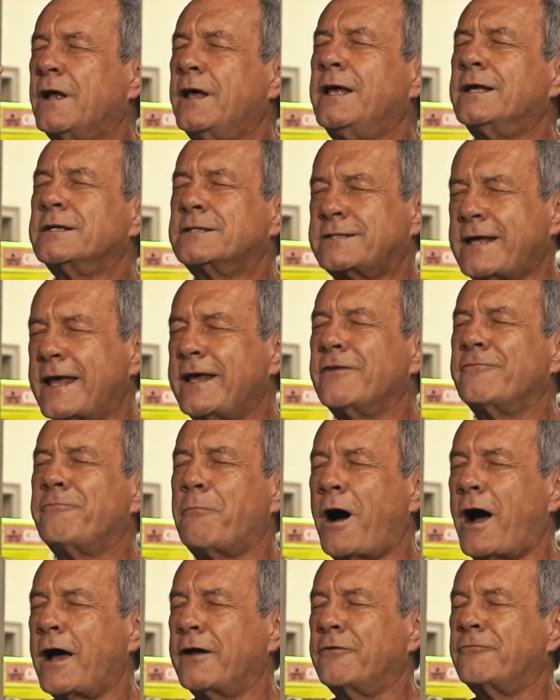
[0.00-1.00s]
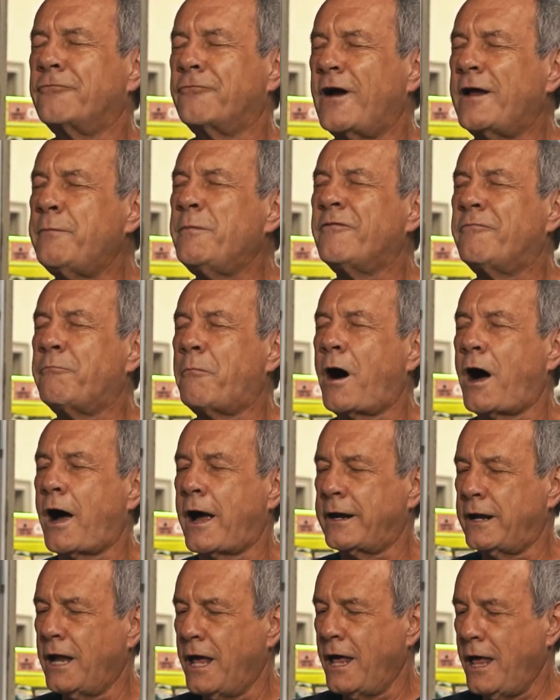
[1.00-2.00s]
state of mind, frame of
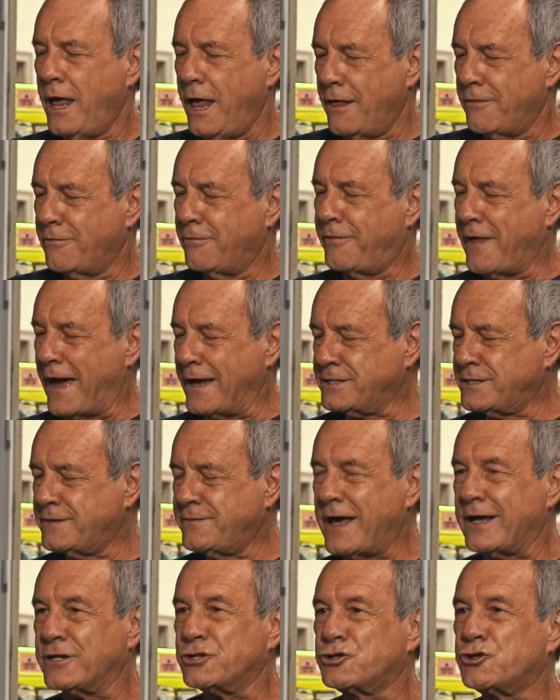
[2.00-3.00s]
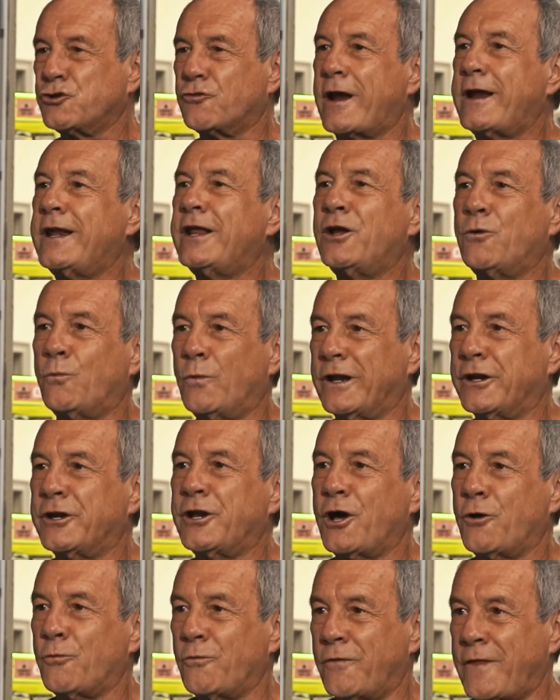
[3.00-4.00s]
mind, that's that training
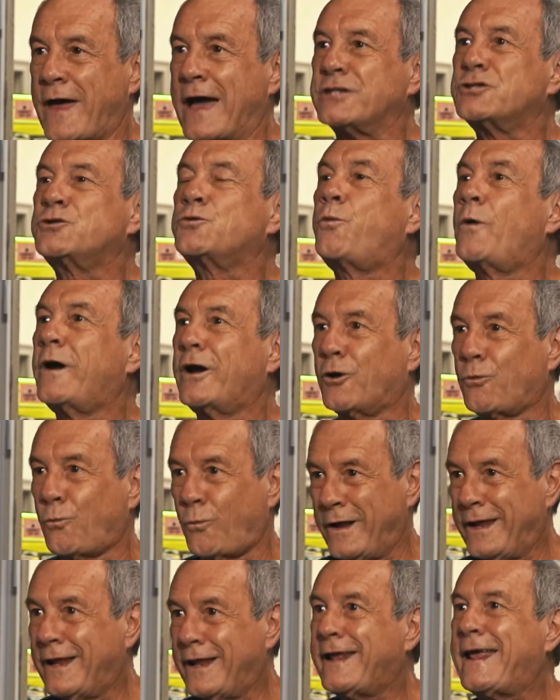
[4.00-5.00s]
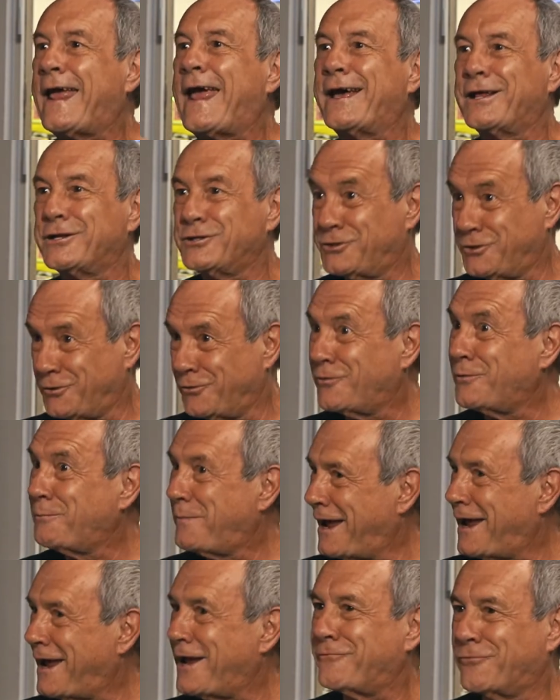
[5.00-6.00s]
window. That's where we can do the
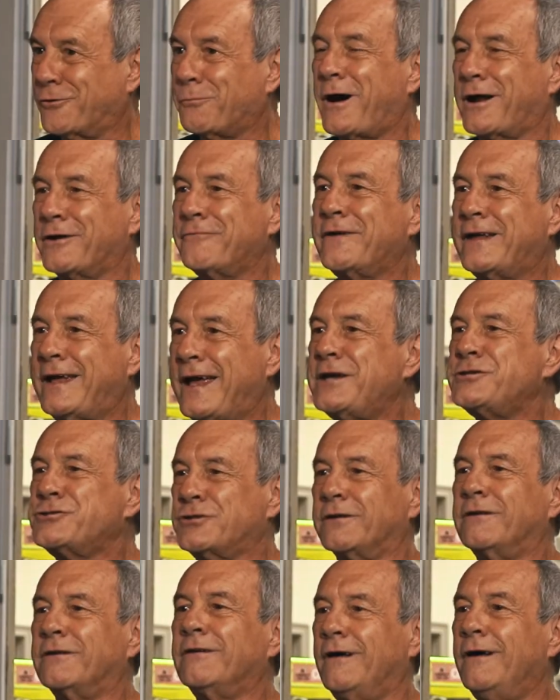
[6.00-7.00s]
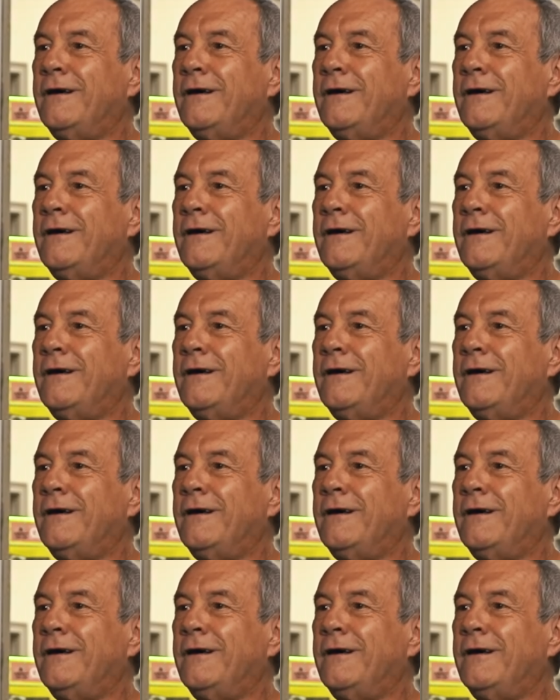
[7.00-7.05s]
behavior modification.